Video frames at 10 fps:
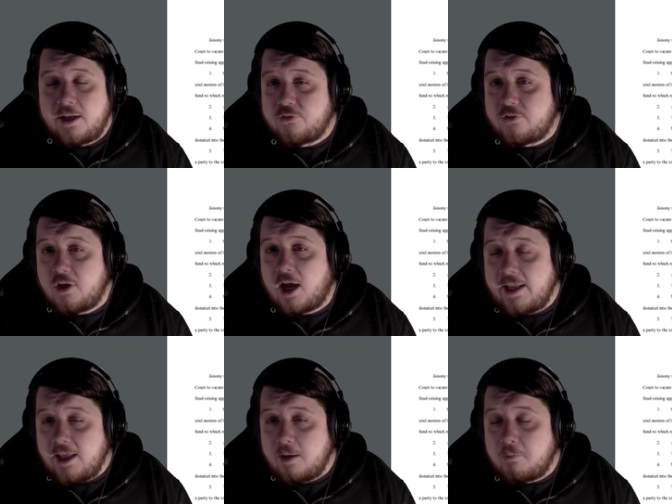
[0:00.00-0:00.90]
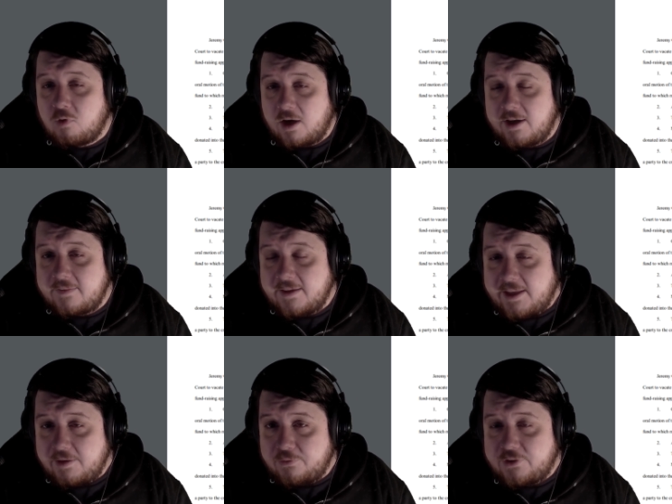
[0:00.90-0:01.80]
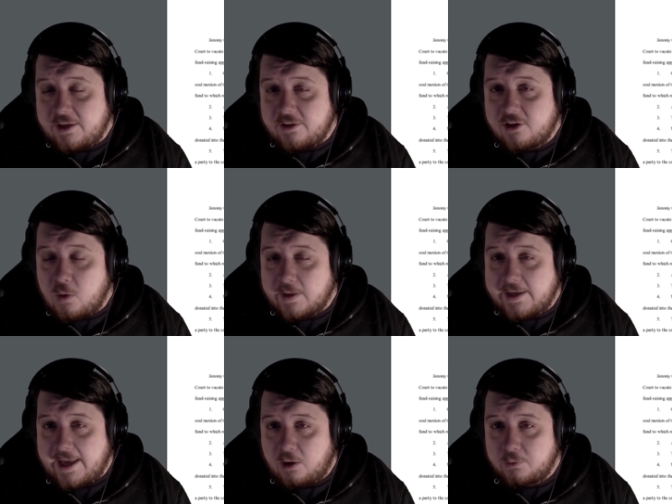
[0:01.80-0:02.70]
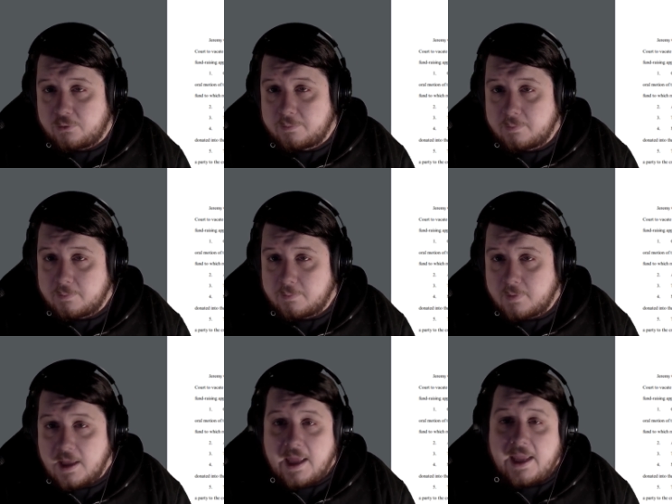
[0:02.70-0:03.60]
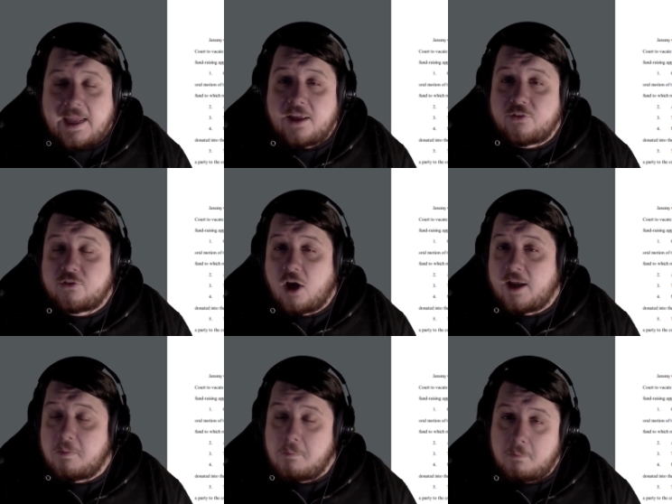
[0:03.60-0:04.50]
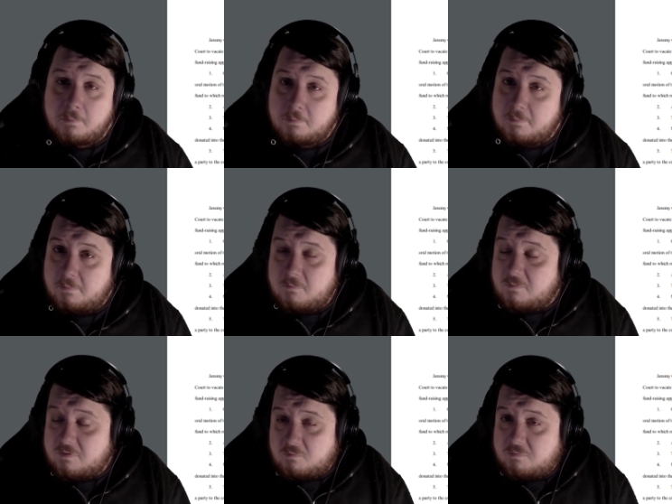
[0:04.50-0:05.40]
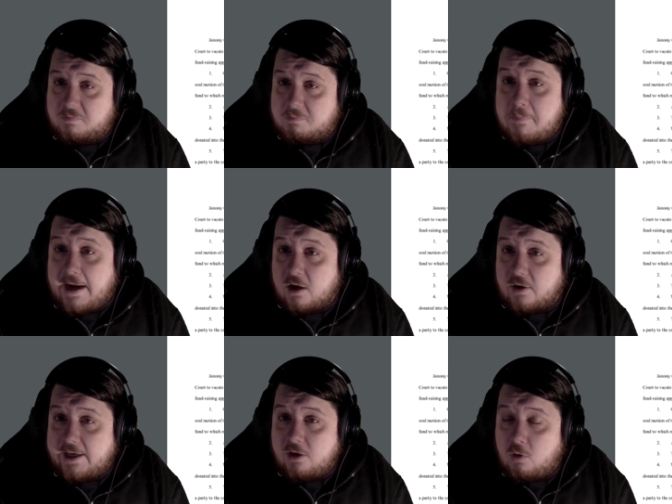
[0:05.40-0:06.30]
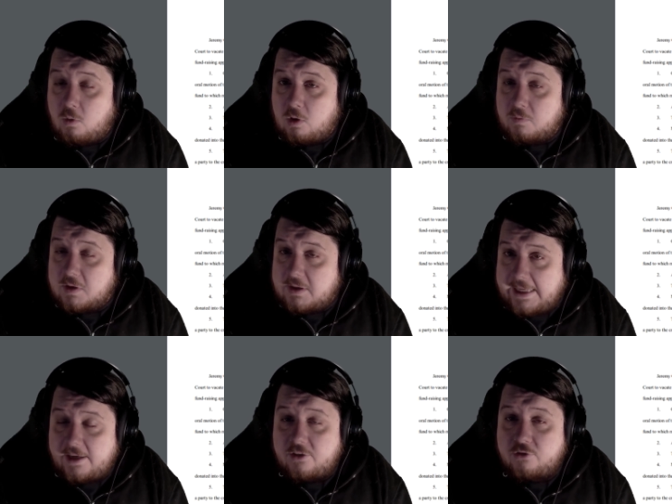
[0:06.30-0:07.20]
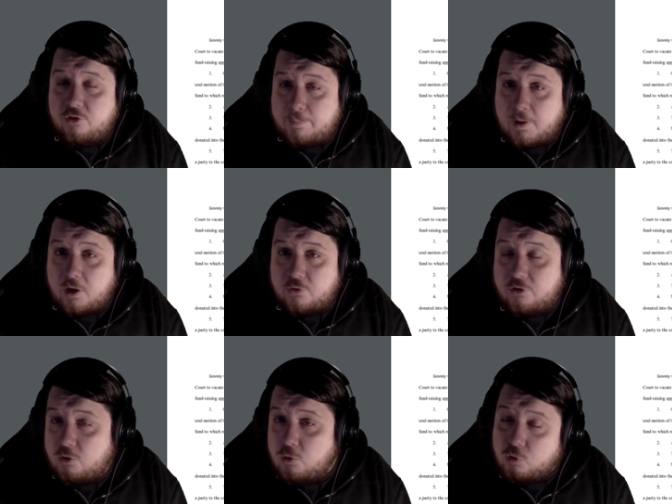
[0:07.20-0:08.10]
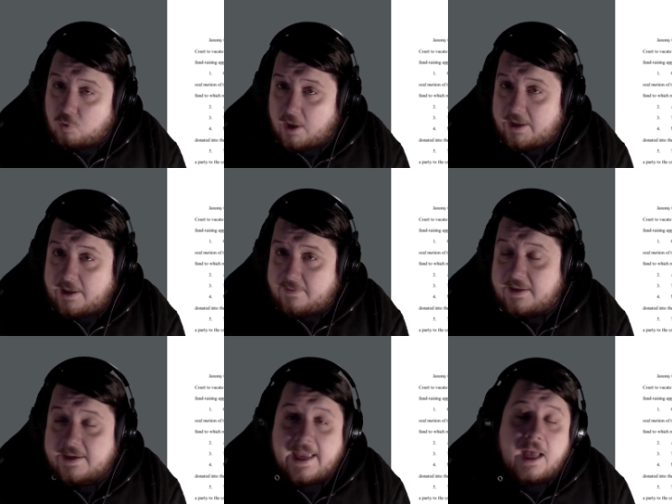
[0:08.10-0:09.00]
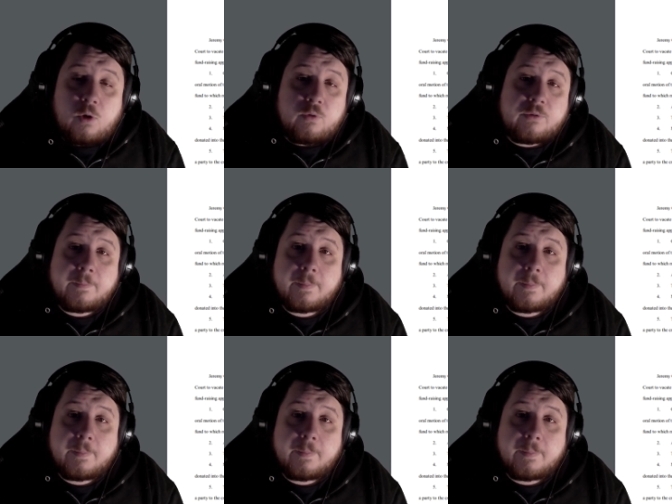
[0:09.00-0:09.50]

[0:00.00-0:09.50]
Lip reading: is not him running the GiveSendGo account. He is not married or related to the person who's running the account.